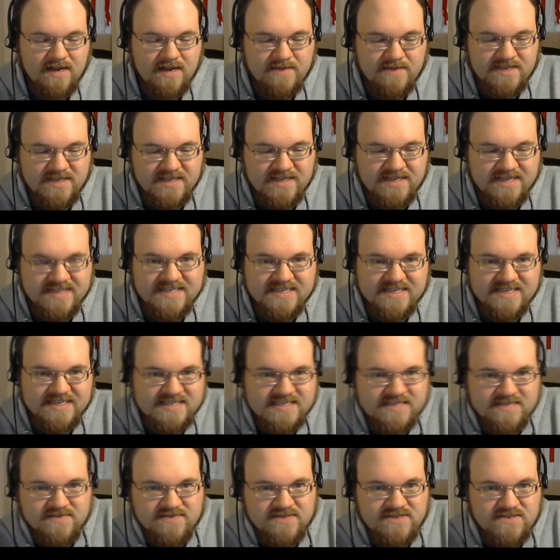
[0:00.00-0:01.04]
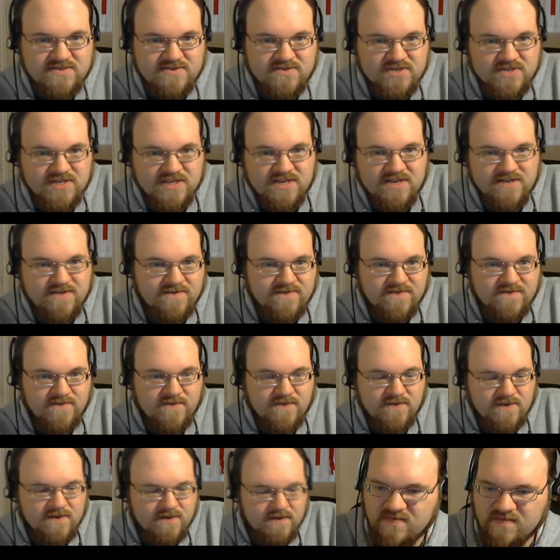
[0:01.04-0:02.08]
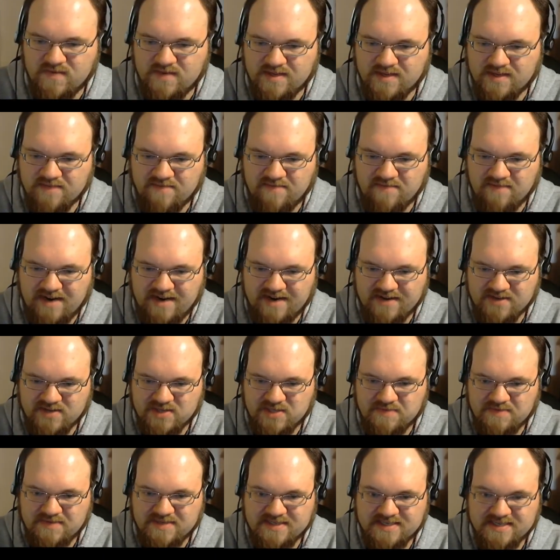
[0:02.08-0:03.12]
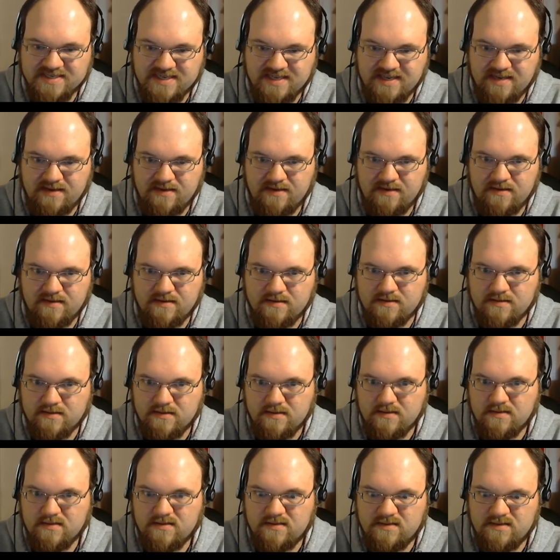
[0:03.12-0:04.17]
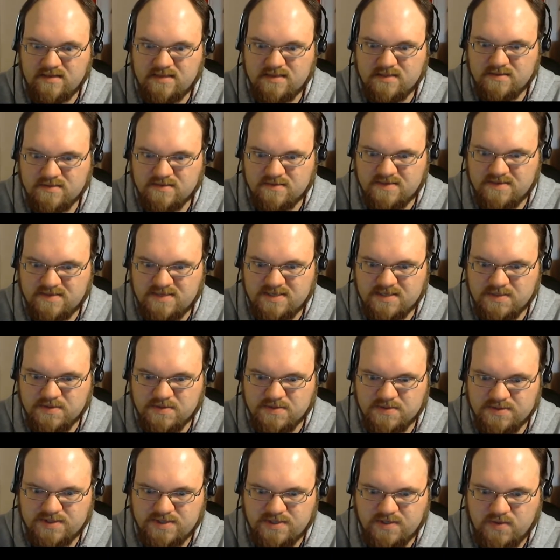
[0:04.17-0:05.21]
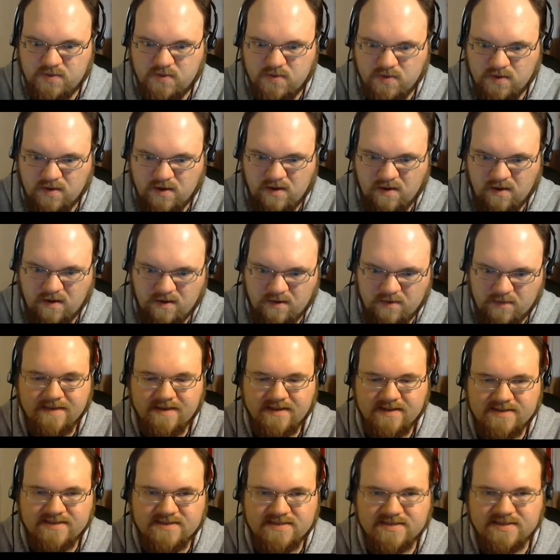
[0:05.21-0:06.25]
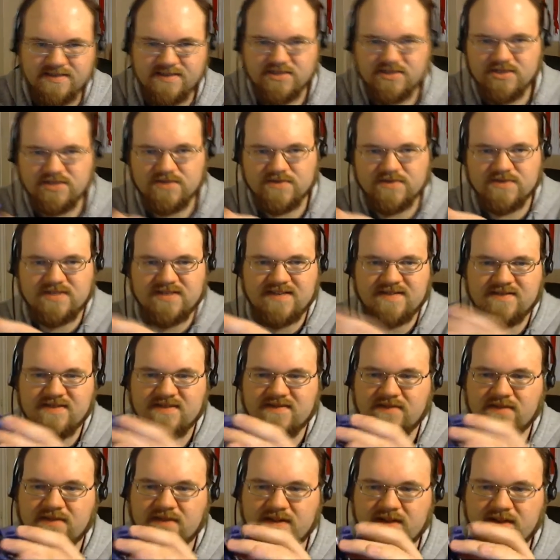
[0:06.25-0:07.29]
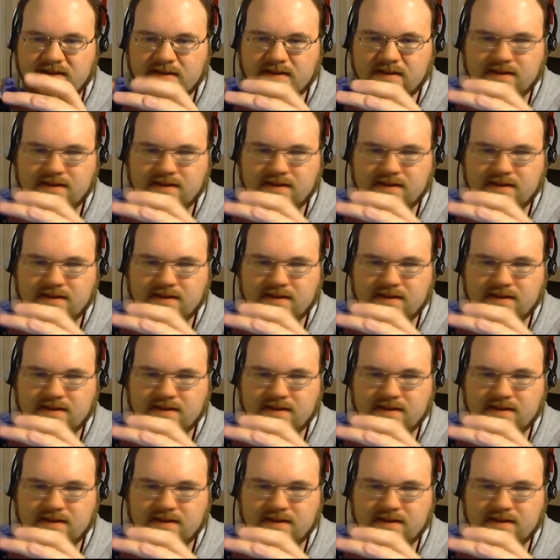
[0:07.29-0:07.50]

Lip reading: I that's not something you usually go for with combiners, but it's like, yeah, he's a really cool arm. His shoulders have this very neat thing.